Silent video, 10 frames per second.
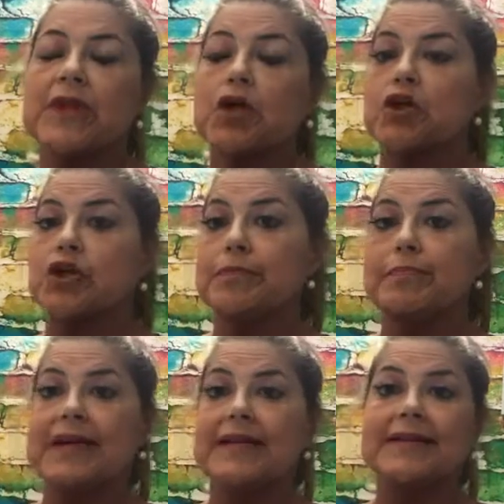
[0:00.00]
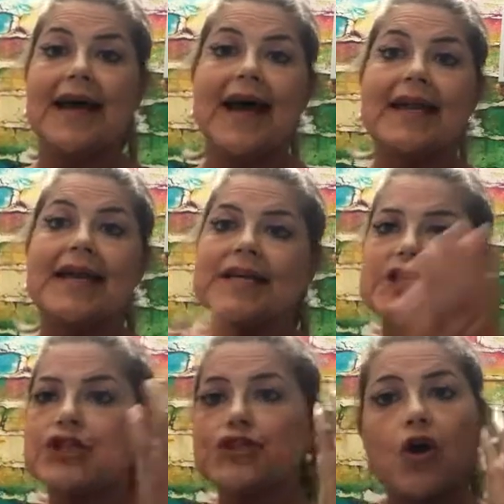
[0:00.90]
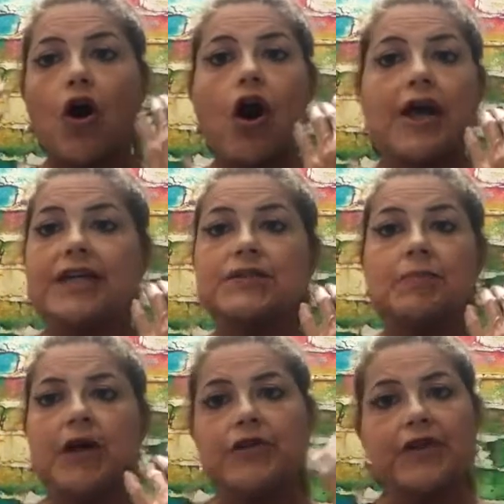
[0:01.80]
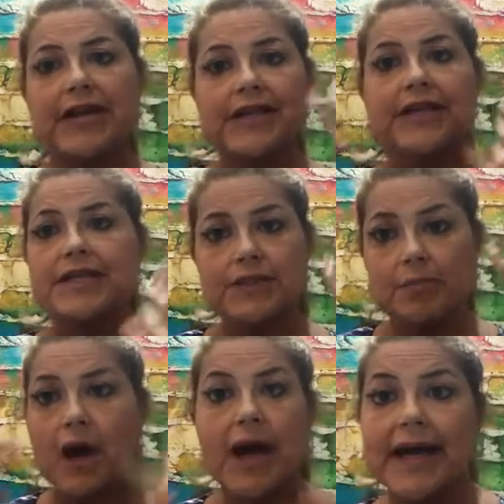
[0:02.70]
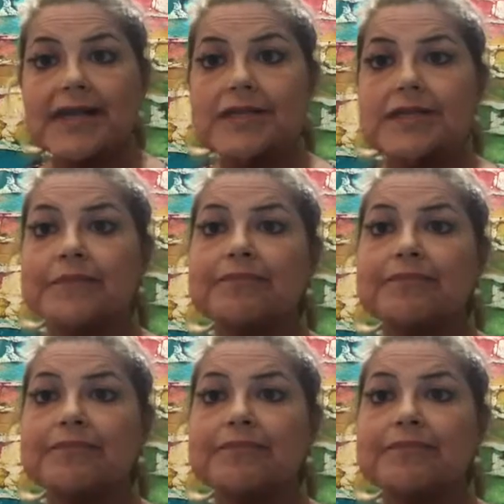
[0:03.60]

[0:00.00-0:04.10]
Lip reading: Could have been that he saw his mother in his mind.